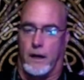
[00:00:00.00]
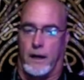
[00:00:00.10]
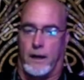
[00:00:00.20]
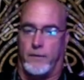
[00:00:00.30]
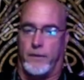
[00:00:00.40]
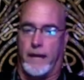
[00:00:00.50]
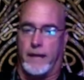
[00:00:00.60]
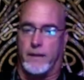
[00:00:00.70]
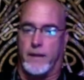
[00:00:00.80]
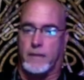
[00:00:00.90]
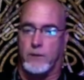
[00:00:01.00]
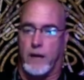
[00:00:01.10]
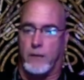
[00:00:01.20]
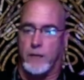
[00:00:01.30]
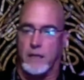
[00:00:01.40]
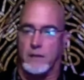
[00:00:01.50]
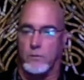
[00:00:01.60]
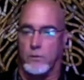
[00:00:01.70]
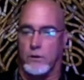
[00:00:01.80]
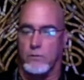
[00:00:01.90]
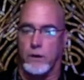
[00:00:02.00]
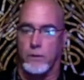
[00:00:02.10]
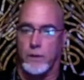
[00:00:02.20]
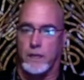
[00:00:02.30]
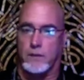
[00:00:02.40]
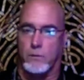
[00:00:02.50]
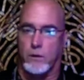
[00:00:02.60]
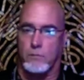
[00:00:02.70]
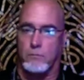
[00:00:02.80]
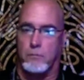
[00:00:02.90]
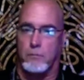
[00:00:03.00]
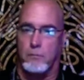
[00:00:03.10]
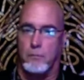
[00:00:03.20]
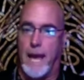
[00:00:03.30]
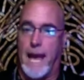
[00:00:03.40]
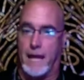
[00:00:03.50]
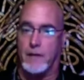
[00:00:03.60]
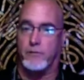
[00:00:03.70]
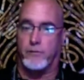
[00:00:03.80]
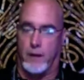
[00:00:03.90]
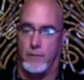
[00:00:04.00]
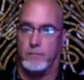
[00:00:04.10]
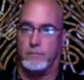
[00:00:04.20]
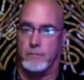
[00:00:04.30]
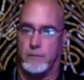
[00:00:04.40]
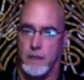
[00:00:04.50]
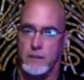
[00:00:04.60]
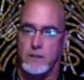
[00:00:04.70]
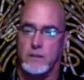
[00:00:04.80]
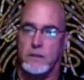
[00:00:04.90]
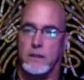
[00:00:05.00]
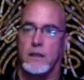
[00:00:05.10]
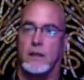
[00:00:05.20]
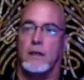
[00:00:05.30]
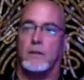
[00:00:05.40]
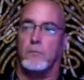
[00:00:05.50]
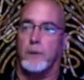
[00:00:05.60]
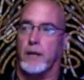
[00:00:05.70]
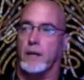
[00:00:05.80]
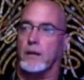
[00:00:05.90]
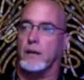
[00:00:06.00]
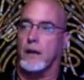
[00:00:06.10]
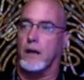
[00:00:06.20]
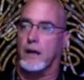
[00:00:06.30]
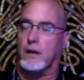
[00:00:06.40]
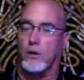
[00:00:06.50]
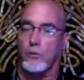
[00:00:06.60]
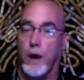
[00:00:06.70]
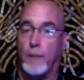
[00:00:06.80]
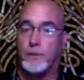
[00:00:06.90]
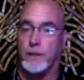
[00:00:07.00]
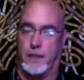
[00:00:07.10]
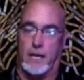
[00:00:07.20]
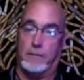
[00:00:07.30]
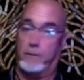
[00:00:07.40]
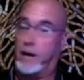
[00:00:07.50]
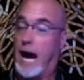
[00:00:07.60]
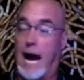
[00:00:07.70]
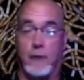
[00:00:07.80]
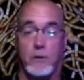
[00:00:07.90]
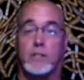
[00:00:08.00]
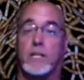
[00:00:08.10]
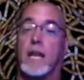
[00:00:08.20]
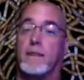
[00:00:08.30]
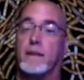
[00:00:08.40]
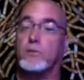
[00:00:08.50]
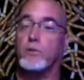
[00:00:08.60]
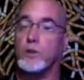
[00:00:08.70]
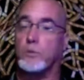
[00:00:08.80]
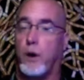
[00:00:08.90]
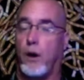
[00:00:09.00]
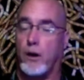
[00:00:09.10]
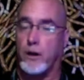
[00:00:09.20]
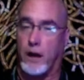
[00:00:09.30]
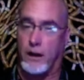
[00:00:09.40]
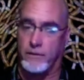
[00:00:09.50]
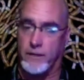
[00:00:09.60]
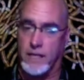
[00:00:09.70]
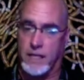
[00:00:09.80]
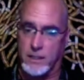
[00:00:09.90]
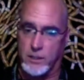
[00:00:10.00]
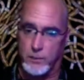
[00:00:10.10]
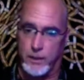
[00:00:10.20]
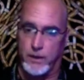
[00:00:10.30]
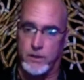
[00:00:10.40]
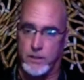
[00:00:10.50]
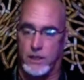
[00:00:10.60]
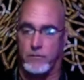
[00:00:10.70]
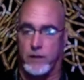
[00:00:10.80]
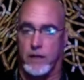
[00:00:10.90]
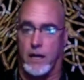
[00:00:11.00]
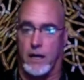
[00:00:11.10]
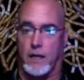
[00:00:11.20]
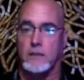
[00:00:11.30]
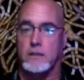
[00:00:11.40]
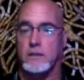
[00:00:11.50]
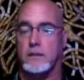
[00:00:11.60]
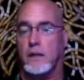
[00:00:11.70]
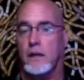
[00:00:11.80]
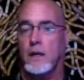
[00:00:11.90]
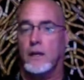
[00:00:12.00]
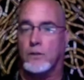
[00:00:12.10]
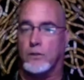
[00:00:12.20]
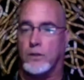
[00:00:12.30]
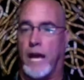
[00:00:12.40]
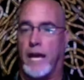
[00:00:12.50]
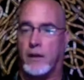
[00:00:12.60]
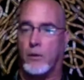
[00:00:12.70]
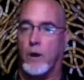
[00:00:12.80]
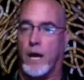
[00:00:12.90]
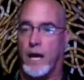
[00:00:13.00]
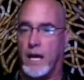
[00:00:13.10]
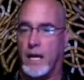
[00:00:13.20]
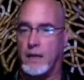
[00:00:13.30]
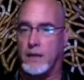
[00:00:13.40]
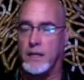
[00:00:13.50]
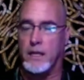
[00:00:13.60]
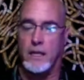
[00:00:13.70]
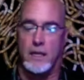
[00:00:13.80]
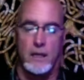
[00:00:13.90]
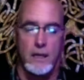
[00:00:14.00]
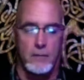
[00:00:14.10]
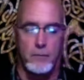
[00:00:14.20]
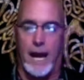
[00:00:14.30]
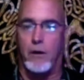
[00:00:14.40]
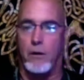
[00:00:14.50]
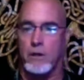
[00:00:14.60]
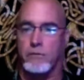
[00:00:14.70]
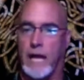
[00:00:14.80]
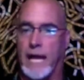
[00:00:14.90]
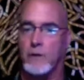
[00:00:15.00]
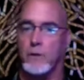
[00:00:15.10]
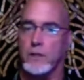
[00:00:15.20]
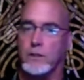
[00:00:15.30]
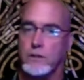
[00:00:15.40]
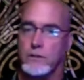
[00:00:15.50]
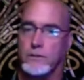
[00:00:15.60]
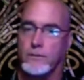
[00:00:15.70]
That's why we get the word, where we get the word man from. It's been corrupted, and I would say this was part of the conspiracy of the Nagas to take away the power of language.